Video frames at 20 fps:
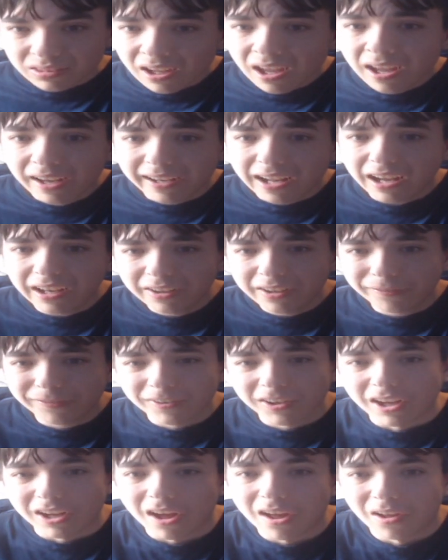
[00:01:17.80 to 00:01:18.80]
I kind of
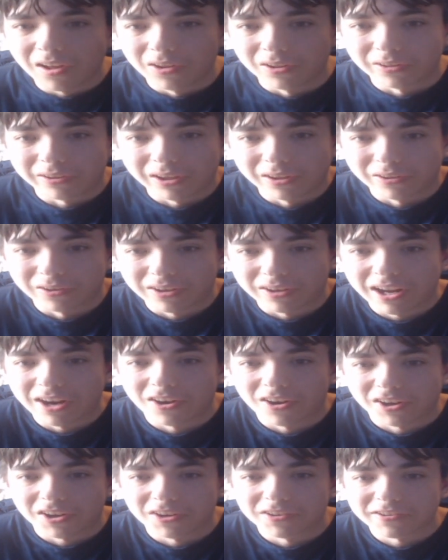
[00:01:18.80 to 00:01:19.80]
forgot all the other
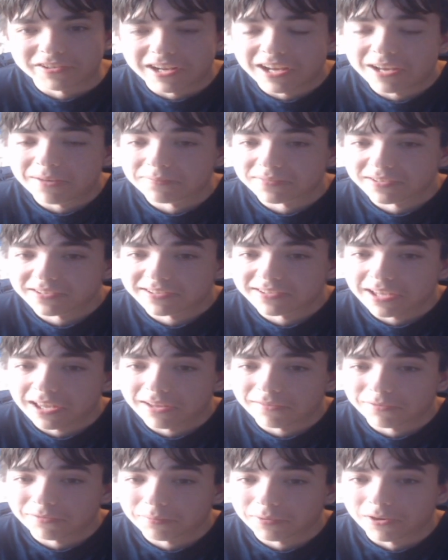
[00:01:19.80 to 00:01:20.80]
characters' names
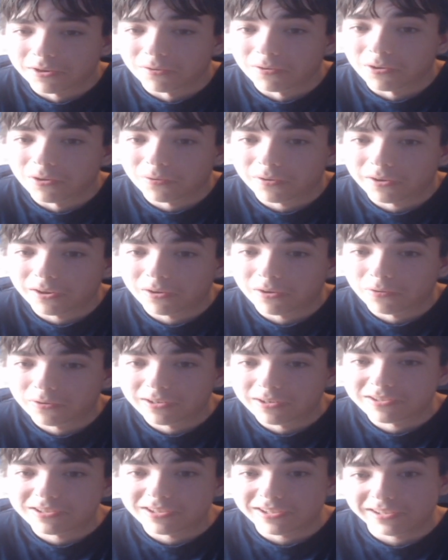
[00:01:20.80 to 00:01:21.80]
aside from Kuroko,
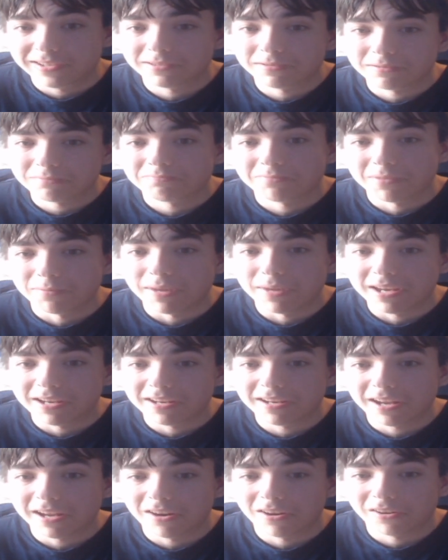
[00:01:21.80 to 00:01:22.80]
because she's the
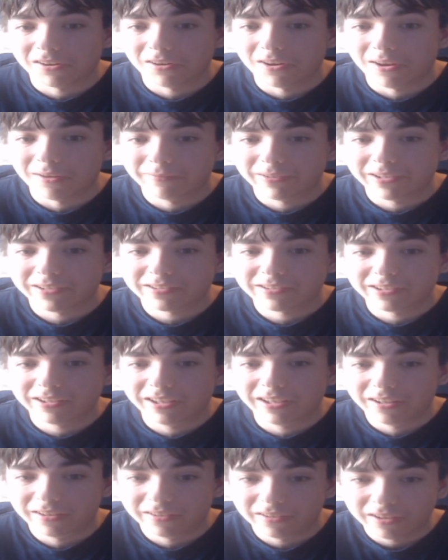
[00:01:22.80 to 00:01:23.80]
main character,
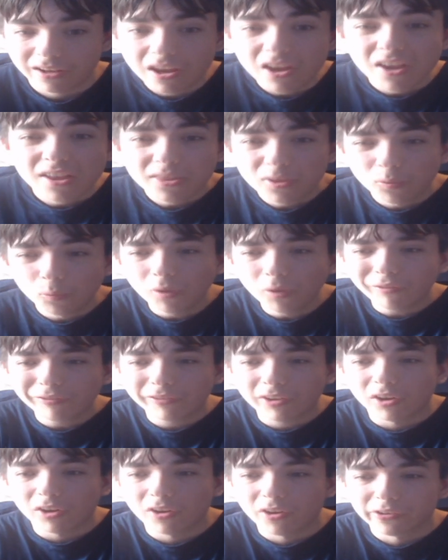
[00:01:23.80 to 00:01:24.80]
obviously, and the wolf
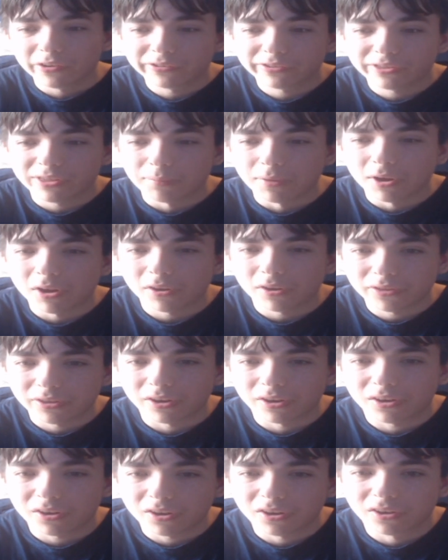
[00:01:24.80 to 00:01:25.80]
calls them all
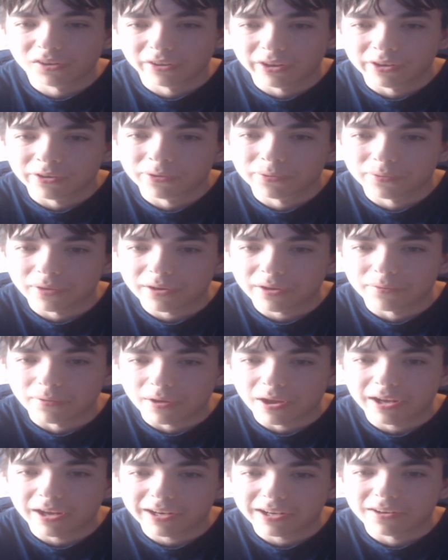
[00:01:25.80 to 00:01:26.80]
her little Red
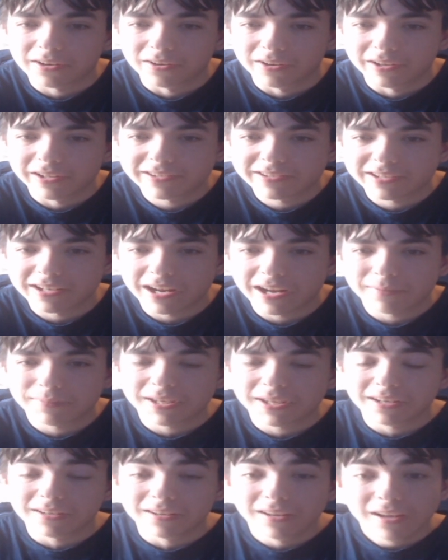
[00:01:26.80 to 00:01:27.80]
Riding Hoods, and I
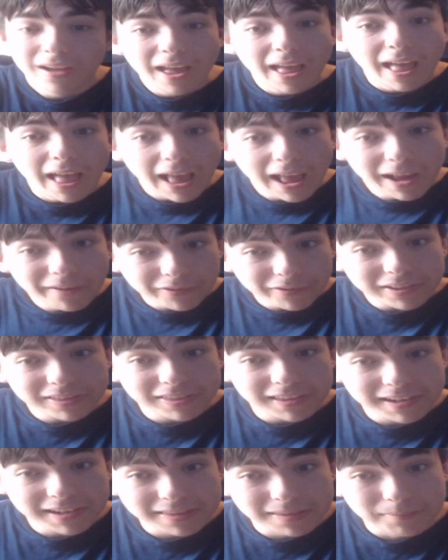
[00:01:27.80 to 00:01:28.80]
mean,
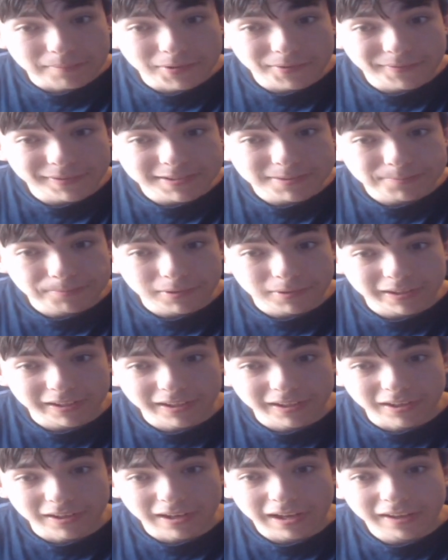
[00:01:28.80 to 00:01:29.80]
everything in the movie's pretty
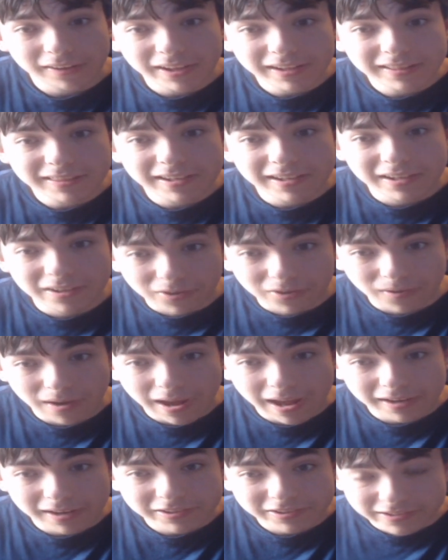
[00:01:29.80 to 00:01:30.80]
good. I like the
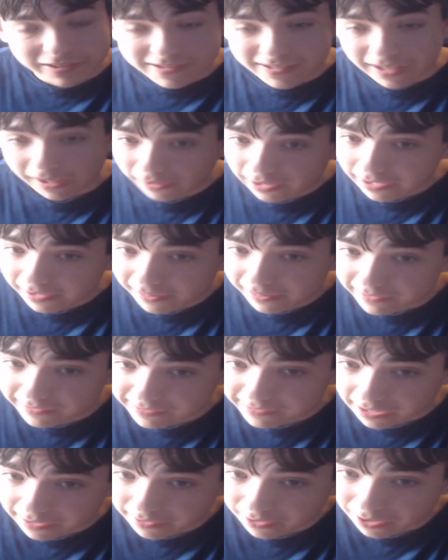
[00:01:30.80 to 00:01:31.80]
interactions, I like the
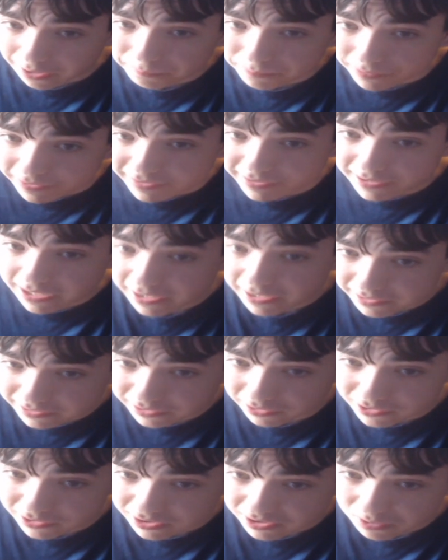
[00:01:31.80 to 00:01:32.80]
setup, the stakes
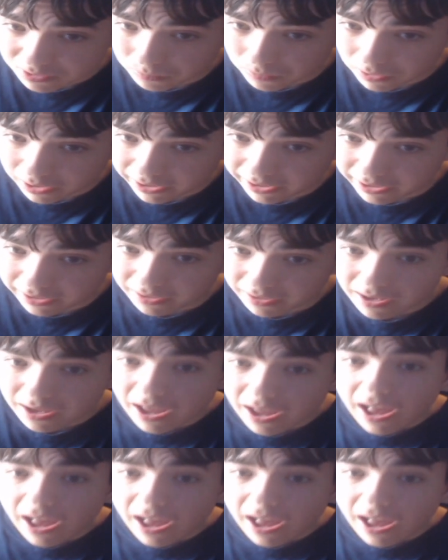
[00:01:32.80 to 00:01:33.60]
are just right.